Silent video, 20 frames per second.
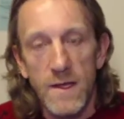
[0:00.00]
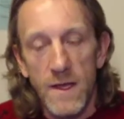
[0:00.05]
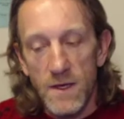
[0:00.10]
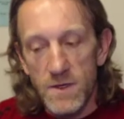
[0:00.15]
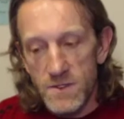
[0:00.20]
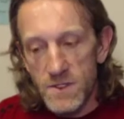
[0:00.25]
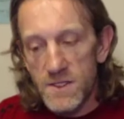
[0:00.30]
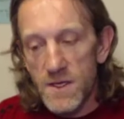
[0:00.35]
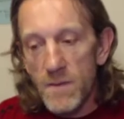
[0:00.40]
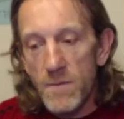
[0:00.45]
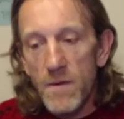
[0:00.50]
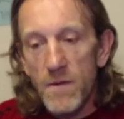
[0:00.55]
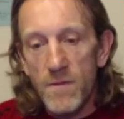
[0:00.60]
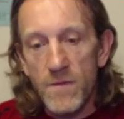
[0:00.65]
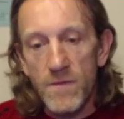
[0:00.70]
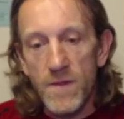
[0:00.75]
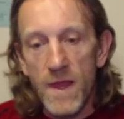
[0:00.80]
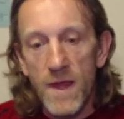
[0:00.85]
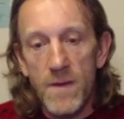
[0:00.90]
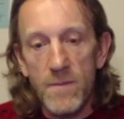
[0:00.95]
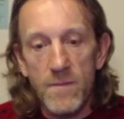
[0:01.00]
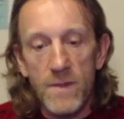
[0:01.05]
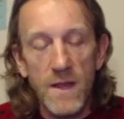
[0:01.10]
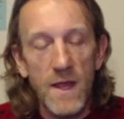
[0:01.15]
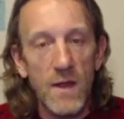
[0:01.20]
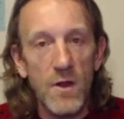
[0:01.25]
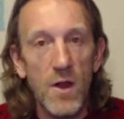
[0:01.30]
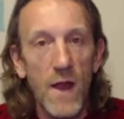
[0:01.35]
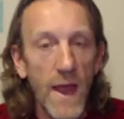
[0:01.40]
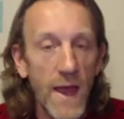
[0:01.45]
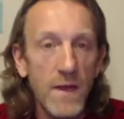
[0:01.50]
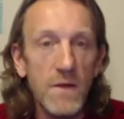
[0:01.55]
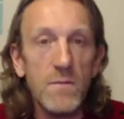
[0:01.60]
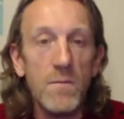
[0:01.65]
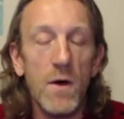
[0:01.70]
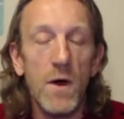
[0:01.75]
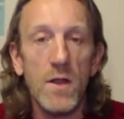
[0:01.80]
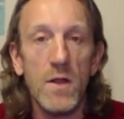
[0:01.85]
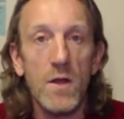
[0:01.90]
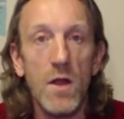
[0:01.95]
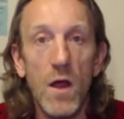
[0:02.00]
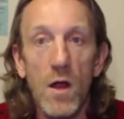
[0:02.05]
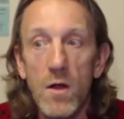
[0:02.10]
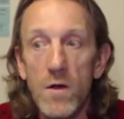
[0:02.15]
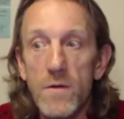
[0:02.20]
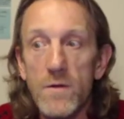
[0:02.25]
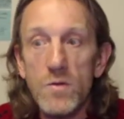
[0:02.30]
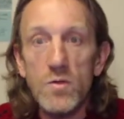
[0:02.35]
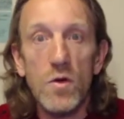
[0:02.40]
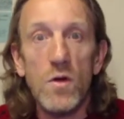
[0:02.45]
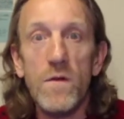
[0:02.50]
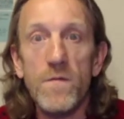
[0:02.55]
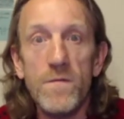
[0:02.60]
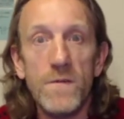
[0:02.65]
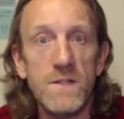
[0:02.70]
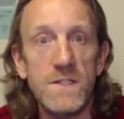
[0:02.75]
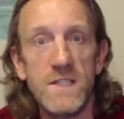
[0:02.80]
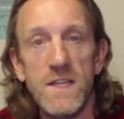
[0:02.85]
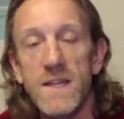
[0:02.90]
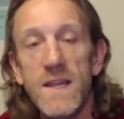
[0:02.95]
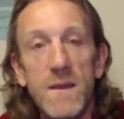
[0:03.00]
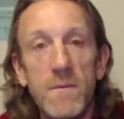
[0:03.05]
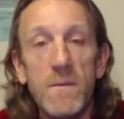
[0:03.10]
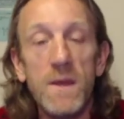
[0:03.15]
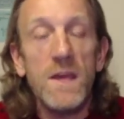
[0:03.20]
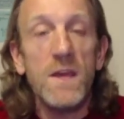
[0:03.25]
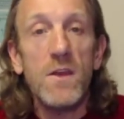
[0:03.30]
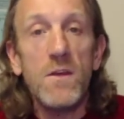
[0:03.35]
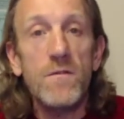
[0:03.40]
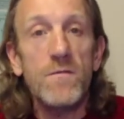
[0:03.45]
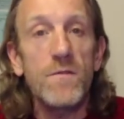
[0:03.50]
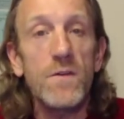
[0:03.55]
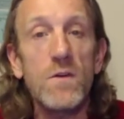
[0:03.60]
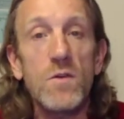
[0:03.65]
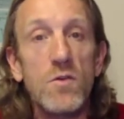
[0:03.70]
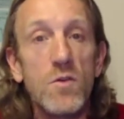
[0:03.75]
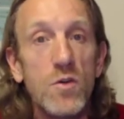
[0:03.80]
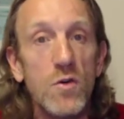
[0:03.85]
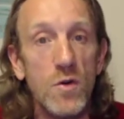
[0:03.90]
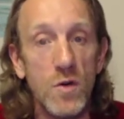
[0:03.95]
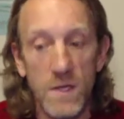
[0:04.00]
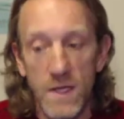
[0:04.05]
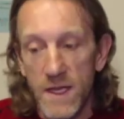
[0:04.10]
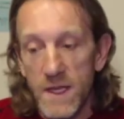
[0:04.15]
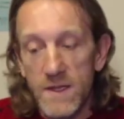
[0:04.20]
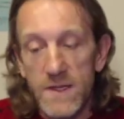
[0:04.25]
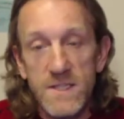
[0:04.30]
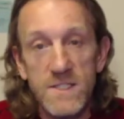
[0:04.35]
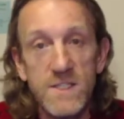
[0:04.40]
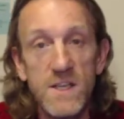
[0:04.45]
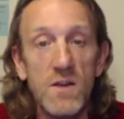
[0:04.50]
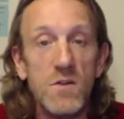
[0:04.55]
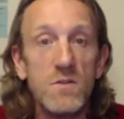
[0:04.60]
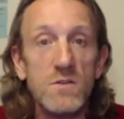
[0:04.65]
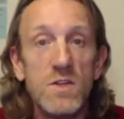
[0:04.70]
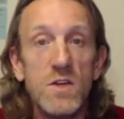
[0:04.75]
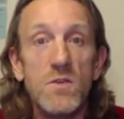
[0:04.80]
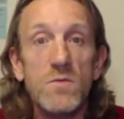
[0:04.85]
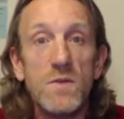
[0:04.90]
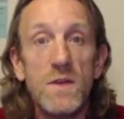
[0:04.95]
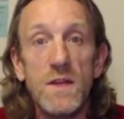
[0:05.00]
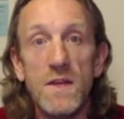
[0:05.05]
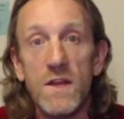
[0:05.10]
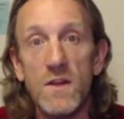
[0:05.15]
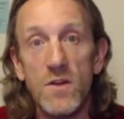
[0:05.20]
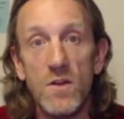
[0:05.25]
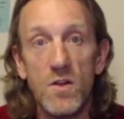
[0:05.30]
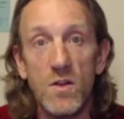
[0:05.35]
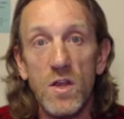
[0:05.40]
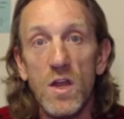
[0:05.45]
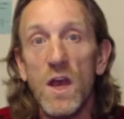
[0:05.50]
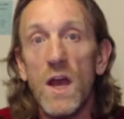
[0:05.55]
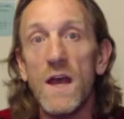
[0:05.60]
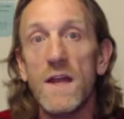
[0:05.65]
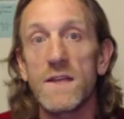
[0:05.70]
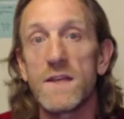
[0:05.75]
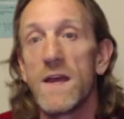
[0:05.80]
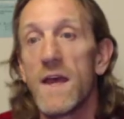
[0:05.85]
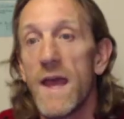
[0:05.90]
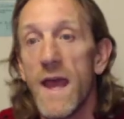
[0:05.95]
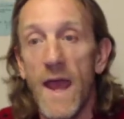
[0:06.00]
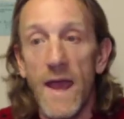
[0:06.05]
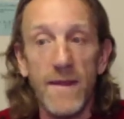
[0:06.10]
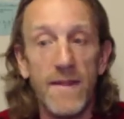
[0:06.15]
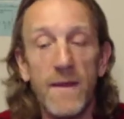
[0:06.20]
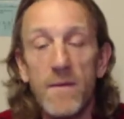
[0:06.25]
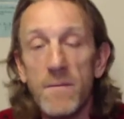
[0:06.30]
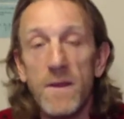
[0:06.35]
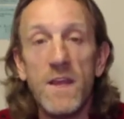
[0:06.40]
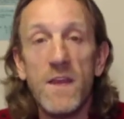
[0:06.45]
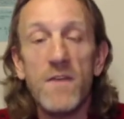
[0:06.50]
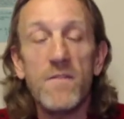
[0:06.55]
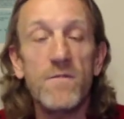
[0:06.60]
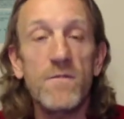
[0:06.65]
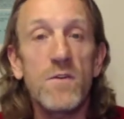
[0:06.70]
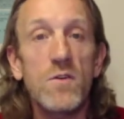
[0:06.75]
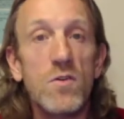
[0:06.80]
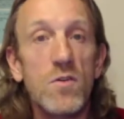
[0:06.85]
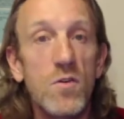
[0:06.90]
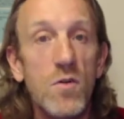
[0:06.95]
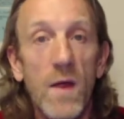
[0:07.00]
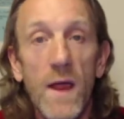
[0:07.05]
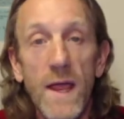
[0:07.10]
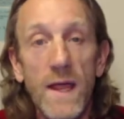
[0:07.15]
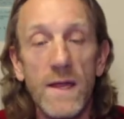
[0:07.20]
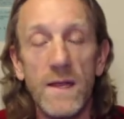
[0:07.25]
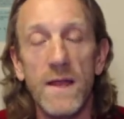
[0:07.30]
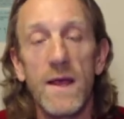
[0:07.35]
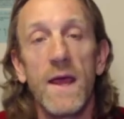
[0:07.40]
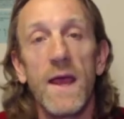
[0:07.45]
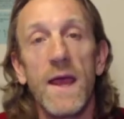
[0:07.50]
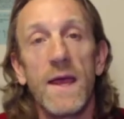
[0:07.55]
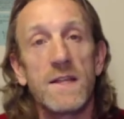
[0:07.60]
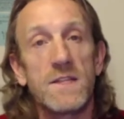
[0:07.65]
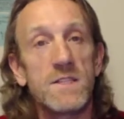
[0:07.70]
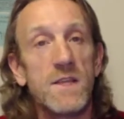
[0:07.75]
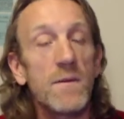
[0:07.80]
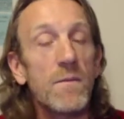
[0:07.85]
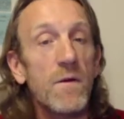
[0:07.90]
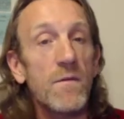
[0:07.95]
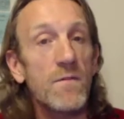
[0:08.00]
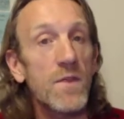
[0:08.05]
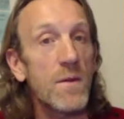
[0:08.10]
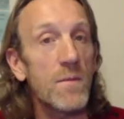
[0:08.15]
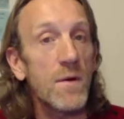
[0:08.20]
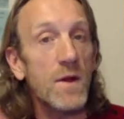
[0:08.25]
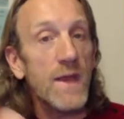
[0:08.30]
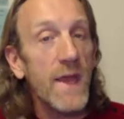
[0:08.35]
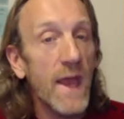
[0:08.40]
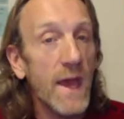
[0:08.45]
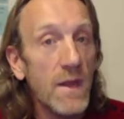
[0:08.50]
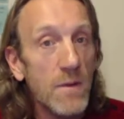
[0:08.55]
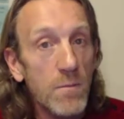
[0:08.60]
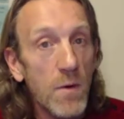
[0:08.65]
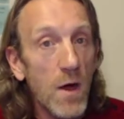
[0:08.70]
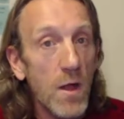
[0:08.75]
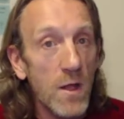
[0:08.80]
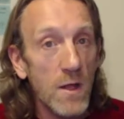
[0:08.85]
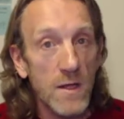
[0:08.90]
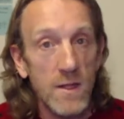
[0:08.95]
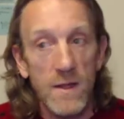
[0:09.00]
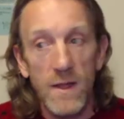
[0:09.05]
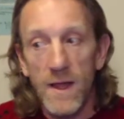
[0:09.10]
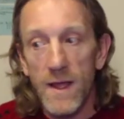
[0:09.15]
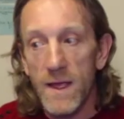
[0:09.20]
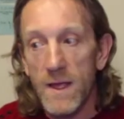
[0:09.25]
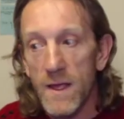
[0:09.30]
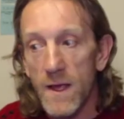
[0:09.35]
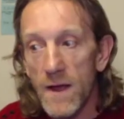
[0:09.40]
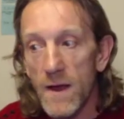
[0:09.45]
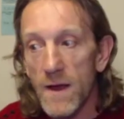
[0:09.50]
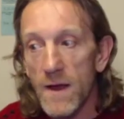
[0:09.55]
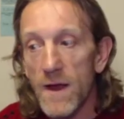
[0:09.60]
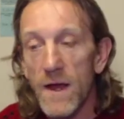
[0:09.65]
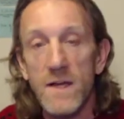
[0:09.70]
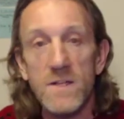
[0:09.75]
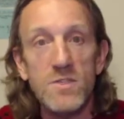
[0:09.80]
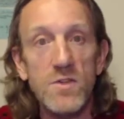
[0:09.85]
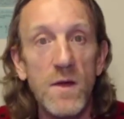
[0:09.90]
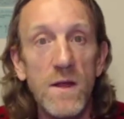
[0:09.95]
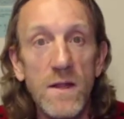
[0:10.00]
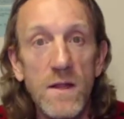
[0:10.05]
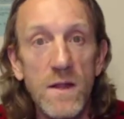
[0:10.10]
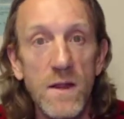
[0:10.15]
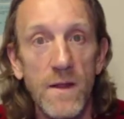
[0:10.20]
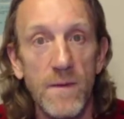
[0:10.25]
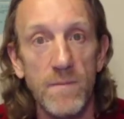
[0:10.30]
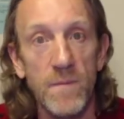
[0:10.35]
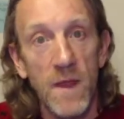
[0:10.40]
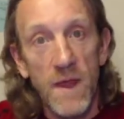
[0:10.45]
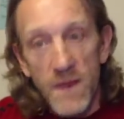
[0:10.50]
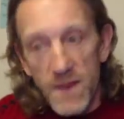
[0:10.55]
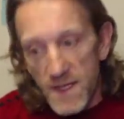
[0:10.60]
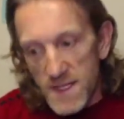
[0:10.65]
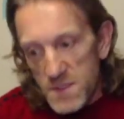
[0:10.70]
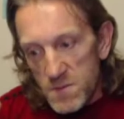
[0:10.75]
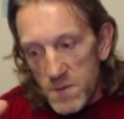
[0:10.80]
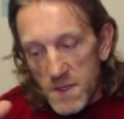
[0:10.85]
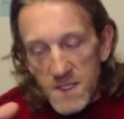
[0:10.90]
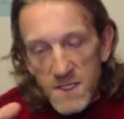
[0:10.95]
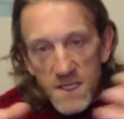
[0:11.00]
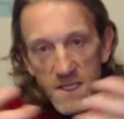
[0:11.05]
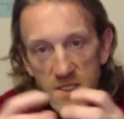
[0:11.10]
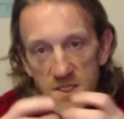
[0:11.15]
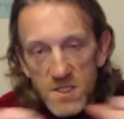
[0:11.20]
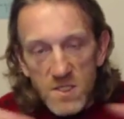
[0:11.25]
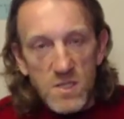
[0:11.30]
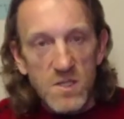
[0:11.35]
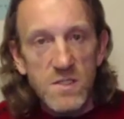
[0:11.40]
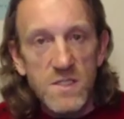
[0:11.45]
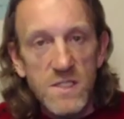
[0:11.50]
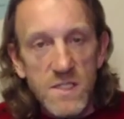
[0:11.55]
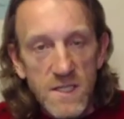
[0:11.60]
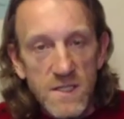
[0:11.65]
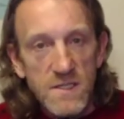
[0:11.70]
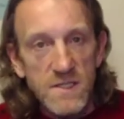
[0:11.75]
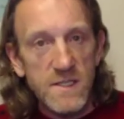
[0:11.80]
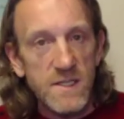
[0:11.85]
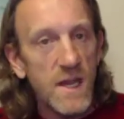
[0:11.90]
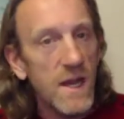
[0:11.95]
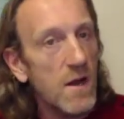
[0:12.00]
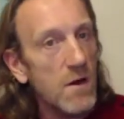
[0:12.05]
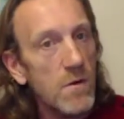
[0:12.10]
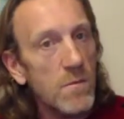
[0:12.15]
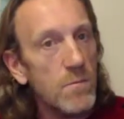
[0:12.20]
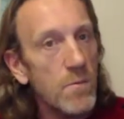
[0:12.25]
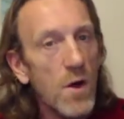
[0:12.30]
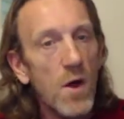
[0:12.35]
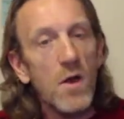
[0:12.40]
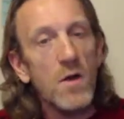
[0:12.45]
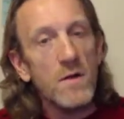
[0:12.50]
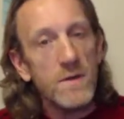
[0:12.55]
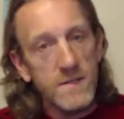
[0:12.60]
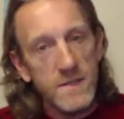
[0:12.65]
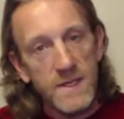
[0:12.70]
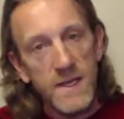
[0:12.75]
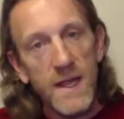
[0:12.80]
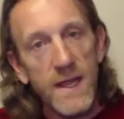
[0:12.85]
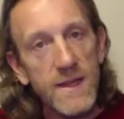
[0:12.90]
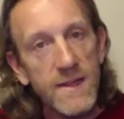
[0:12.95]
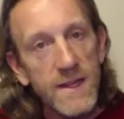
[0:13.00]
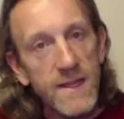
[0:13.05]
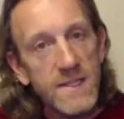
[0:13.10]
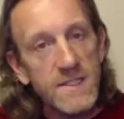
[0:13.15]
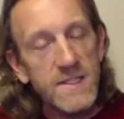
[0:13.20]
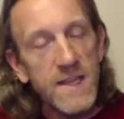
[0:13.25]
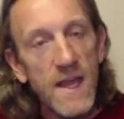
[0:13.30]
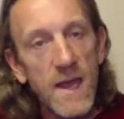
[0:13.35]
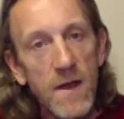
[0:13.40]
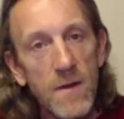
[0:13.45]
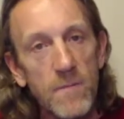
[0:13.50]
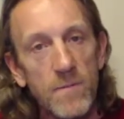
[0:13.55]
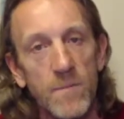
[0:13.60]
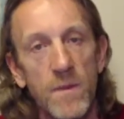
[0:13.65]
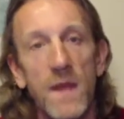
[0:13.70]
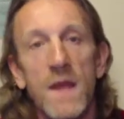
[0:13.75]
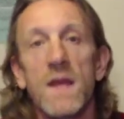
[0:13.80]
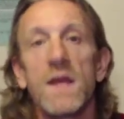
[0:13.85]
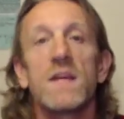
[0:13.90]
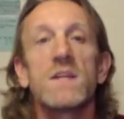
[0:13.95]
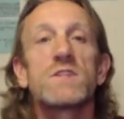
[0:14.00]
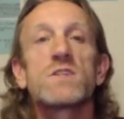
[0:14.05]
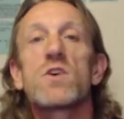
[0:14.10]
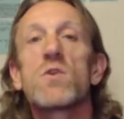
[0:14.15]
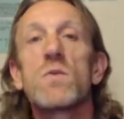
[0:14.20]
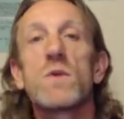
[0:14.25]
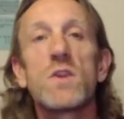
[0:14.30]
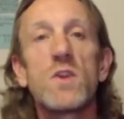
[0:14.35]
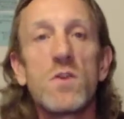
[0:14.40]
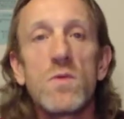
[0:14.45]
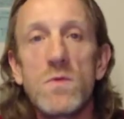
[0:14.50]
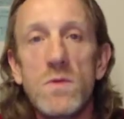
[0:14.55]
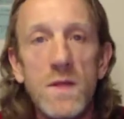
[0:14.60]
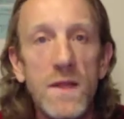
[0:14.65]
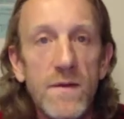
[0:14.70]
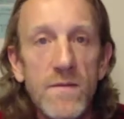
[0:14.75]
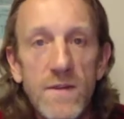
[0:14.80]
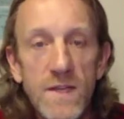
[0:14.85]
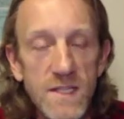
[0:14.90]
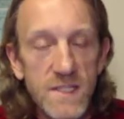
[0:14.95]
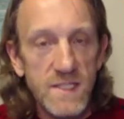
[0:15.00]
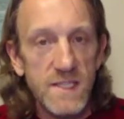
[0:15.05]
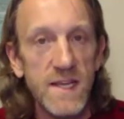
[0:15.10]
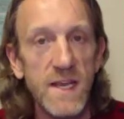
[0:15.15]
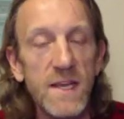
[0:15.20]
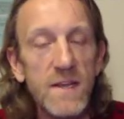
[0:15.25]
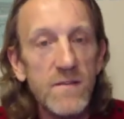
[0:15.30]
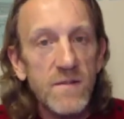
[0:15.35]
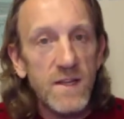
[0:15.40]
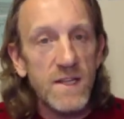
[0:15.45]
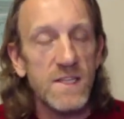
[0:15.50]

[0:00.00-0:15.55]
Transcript: Now some of them that are anabolic are endorphins, and they make you feel good, like the serotonin in our gut, and they make you feel great. And some of them are catabolic, like adrenaline. This means it starts to tear apart and take things down. And so when you live in a state of